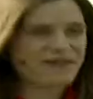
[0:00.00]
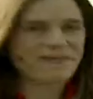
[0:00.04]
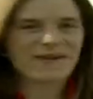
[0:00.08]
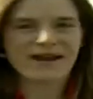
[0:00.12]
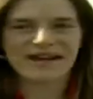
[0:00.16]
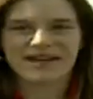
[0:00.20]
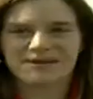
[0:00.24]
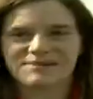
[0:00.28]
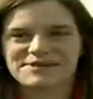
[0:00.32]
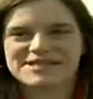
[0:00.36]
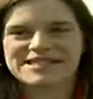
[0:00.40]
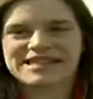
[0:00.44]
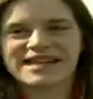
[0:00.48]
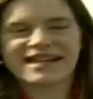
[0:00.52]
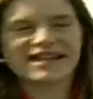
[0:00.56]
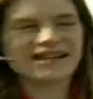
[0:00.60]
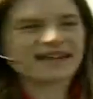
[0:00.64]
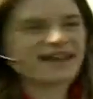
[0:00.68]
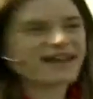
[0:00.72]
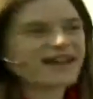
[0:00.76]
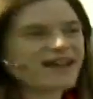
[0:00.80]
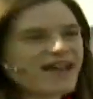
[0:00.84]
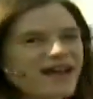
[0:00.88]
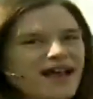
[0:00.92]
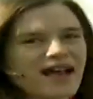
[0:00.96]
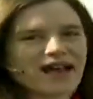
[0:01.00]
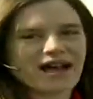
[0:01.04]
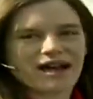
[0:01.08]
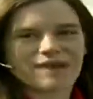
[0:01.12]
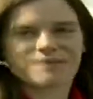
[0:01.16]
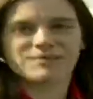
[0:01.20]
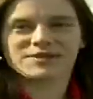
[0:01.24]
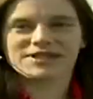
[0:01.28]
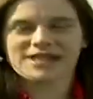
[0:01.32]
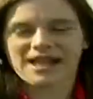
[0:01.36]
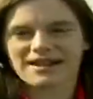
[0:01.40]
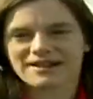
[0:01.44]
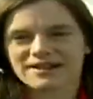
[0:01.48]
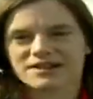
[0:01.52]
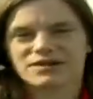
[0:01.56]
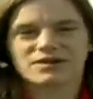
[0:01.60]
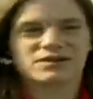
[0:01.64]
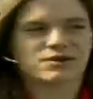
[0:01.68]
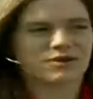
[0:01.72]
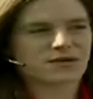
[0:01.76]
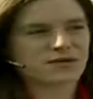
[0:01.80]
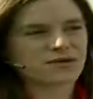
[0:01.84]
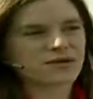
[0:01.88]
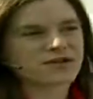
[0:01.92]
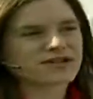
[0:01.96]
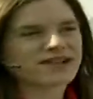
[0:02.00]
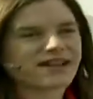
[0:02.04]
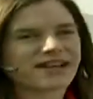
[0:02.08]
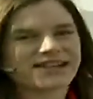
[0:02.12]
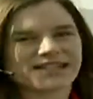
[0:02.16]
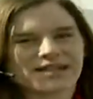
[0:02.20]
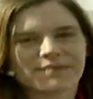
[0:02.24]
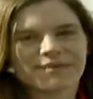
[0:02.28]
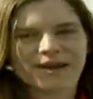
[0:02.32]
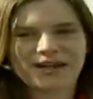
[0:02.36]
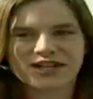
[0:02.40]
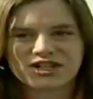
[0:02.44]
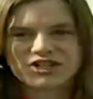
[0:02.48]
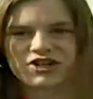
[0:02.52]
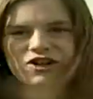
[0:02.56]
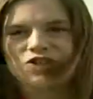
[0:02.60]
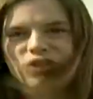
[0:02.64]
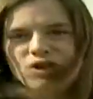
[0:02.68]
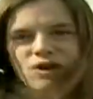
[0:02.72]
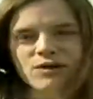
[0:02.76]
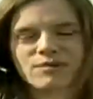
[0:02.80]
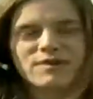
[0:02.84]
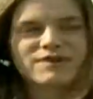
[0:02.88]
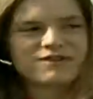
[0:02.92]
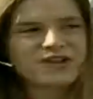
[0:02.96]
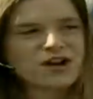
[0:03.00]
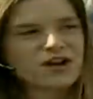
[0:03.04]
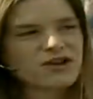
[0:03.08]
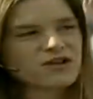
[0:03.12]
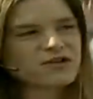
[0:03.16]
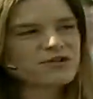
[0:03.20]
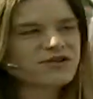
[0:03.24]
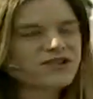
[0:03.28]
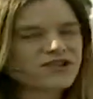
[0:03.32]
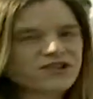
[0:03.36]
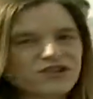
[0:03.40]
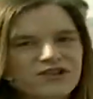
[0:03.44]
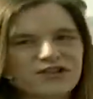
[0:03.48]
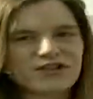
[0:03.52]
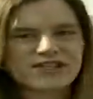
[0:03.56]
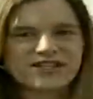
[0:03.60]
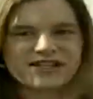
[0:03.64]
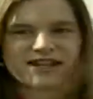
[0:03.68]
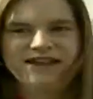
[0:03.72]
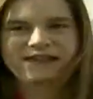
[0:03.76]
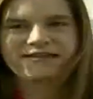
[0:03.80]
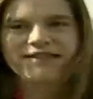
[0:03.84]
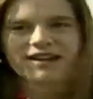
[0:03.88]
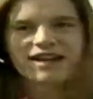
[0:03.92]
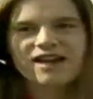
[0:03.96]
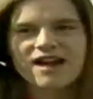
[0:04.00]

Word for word: my name's Tina. I'm technical coordinator, make sure we've got all the scrutineering